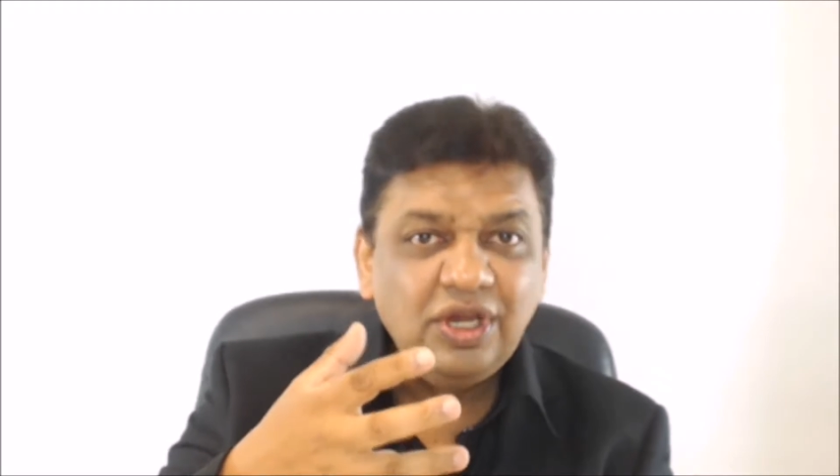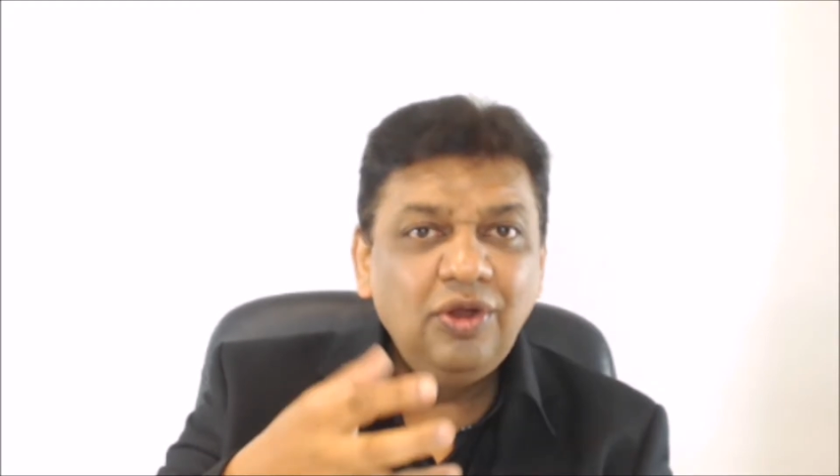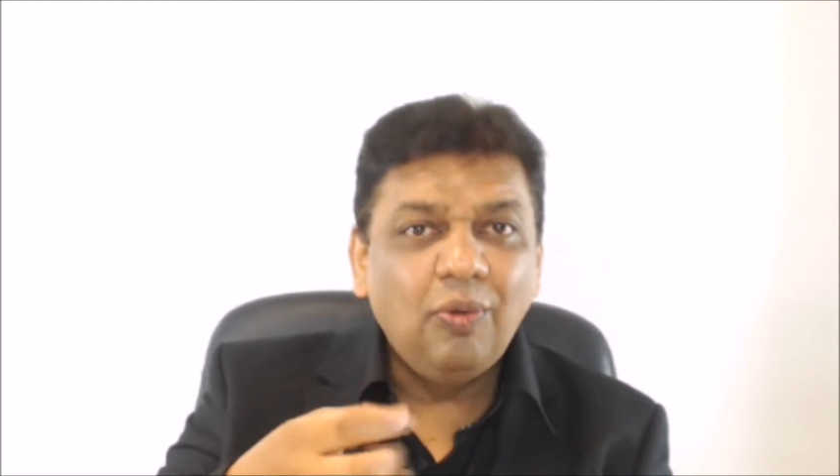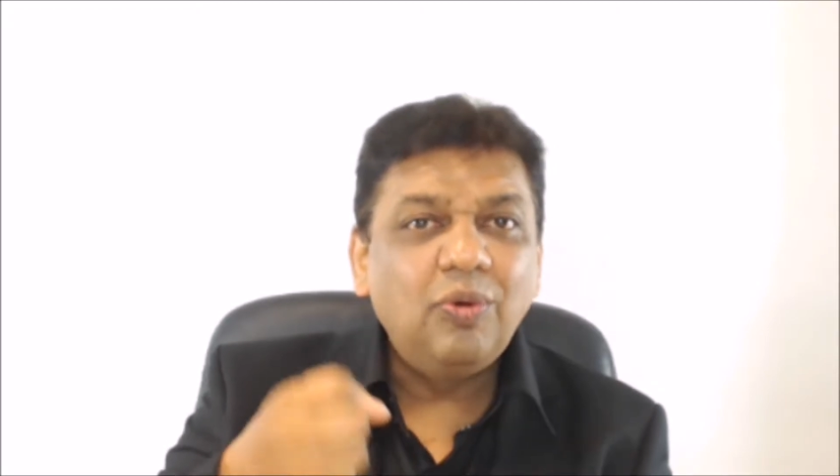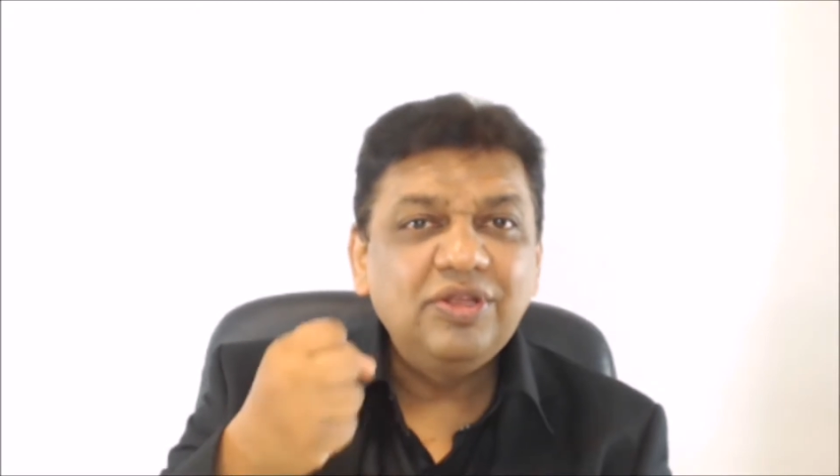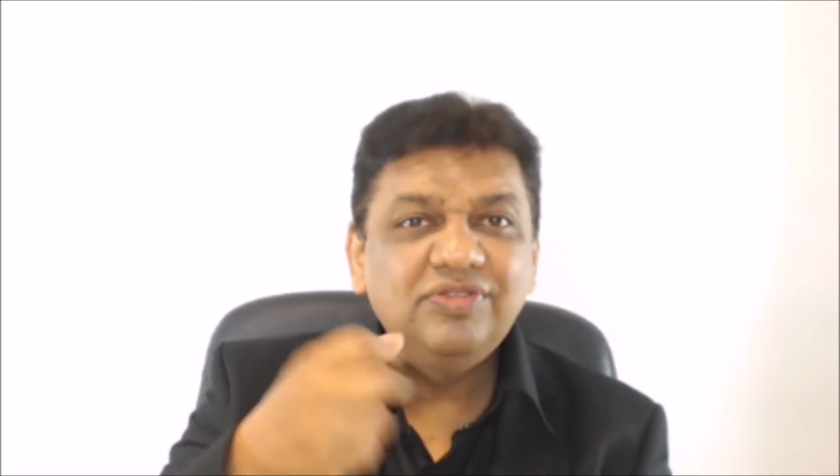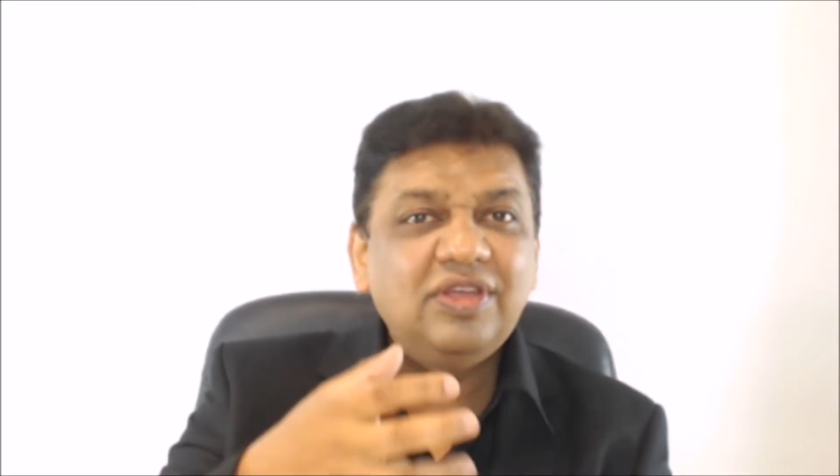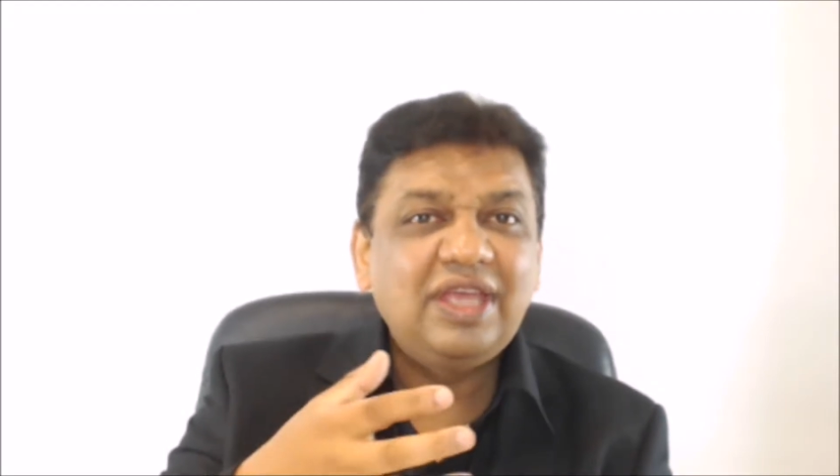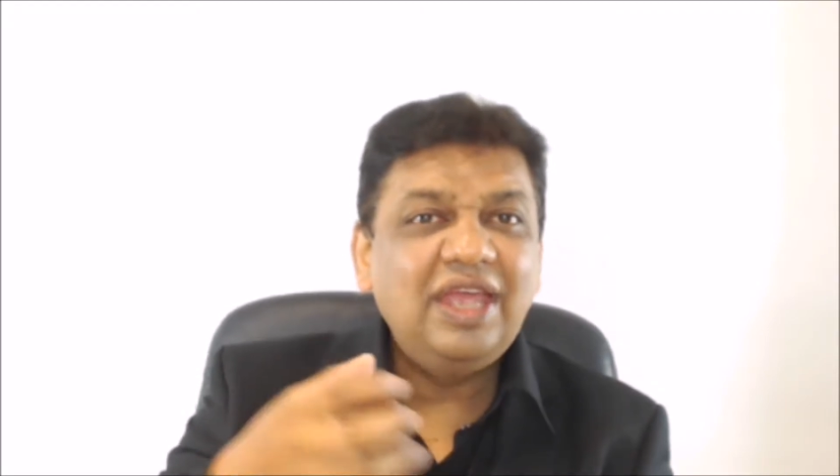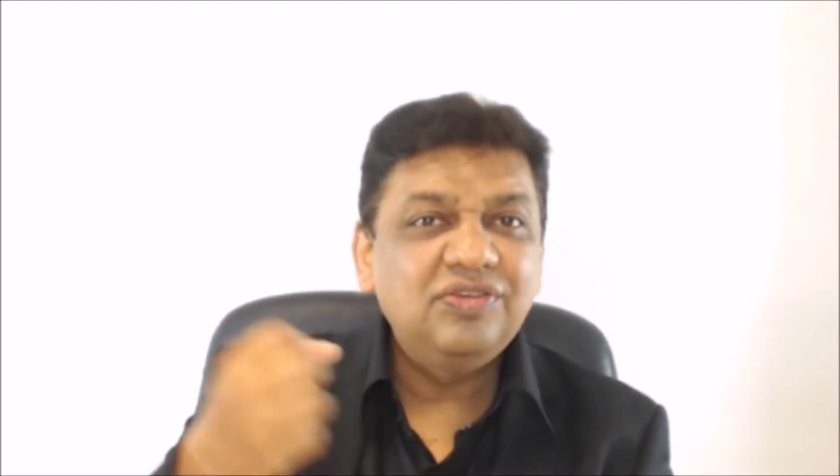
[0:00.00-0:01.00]
what is the
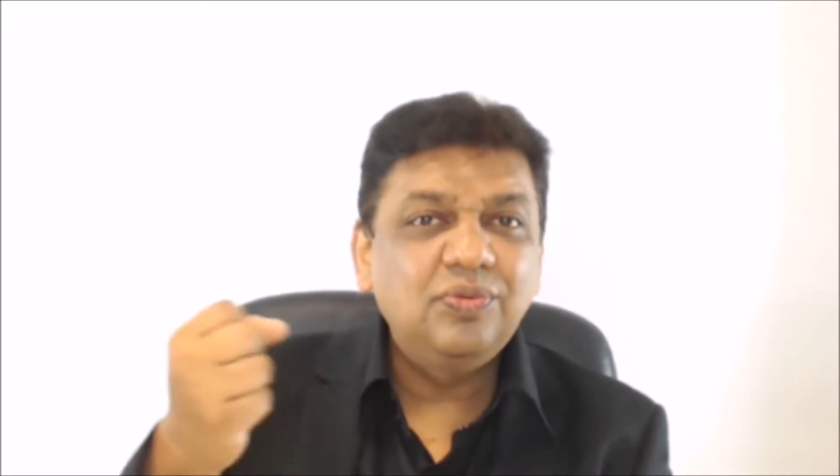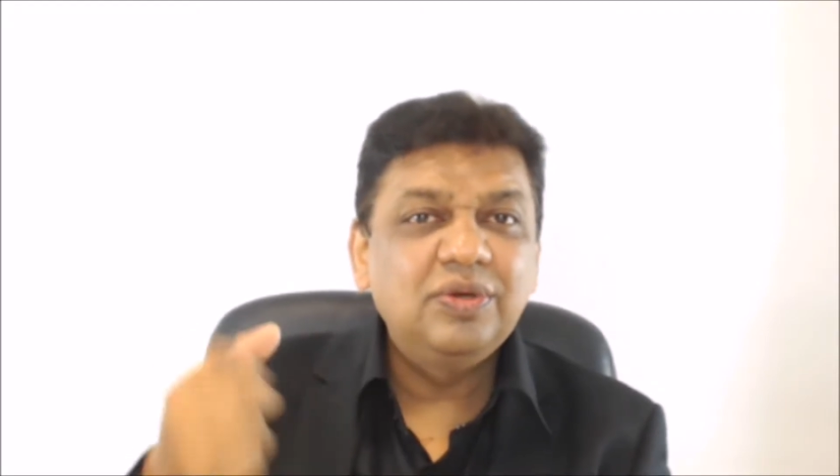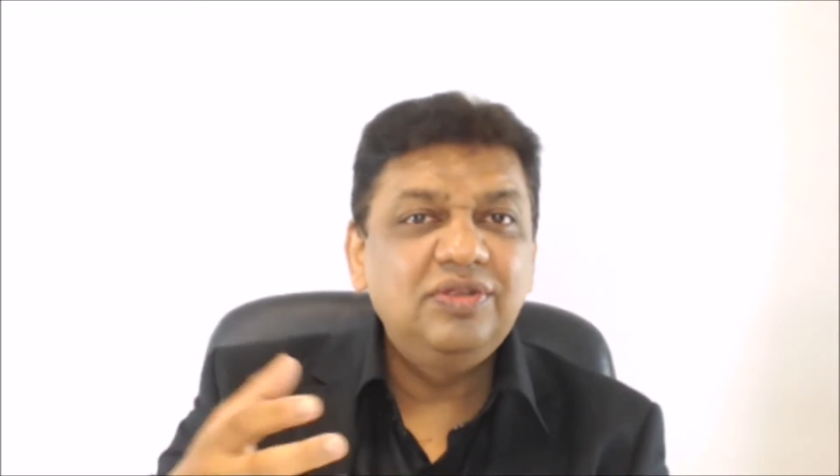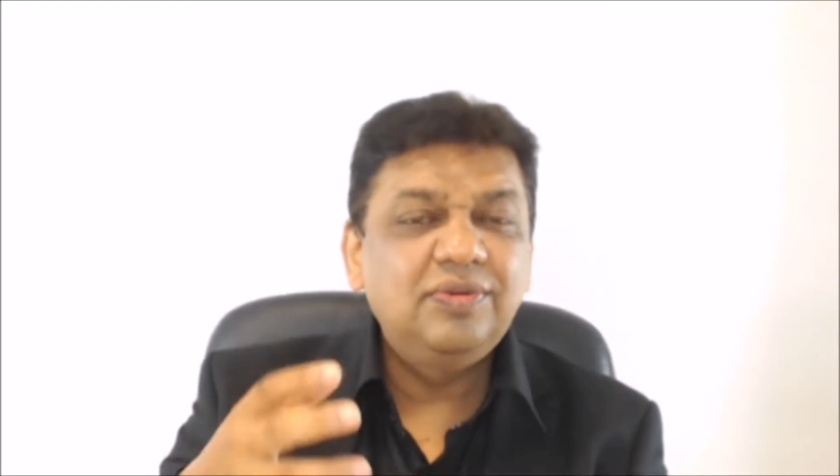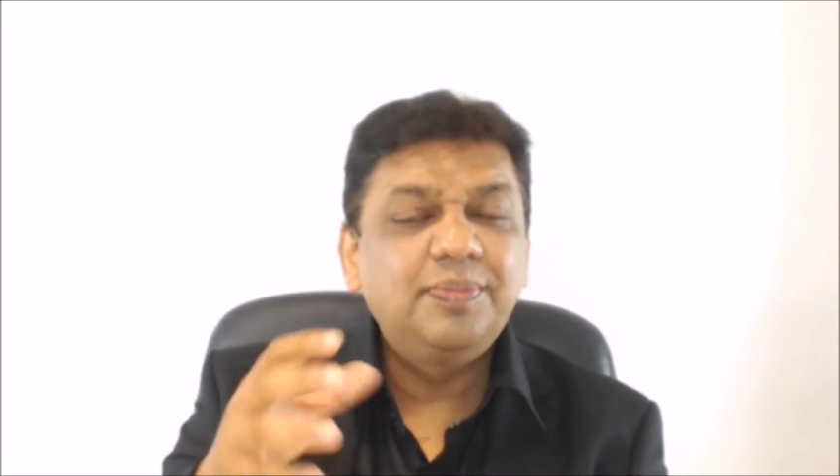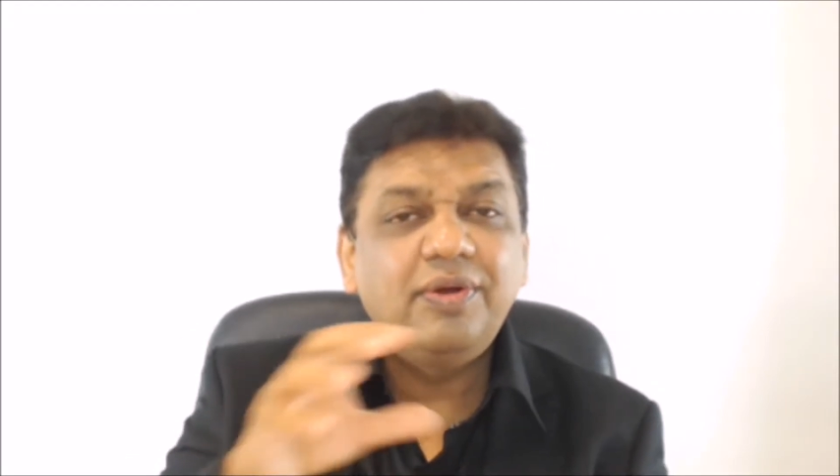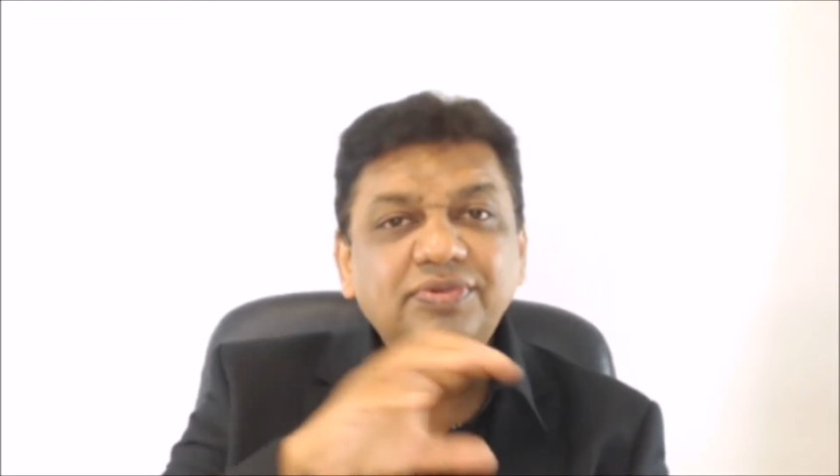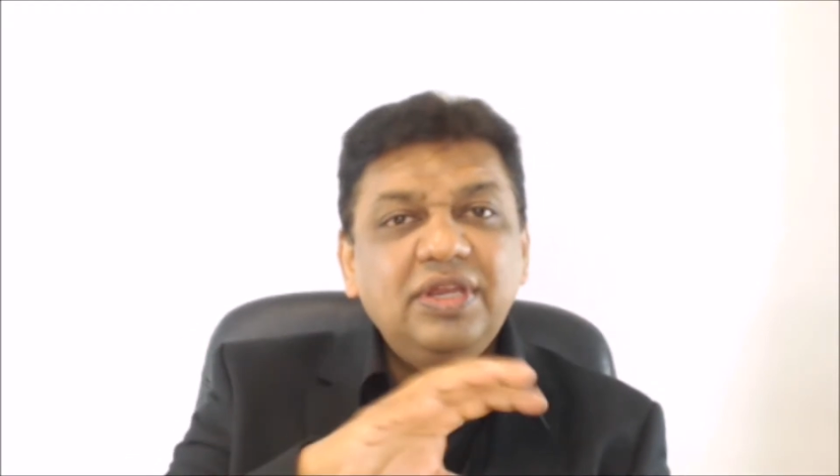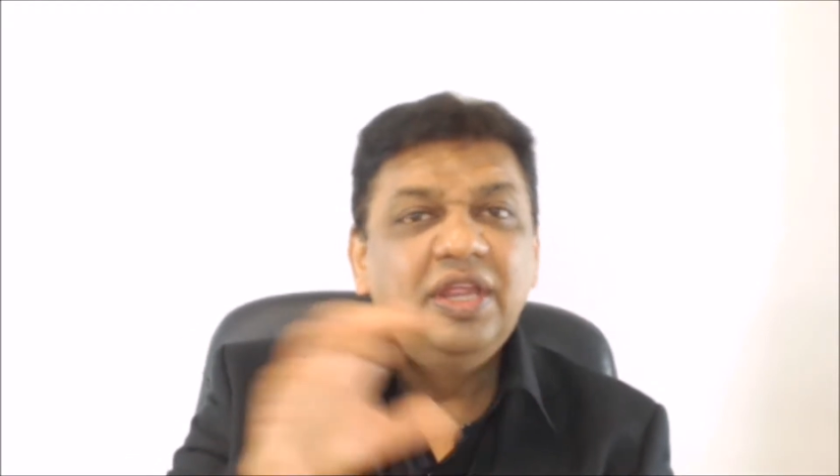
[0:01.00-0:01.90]
cash, what is the profit,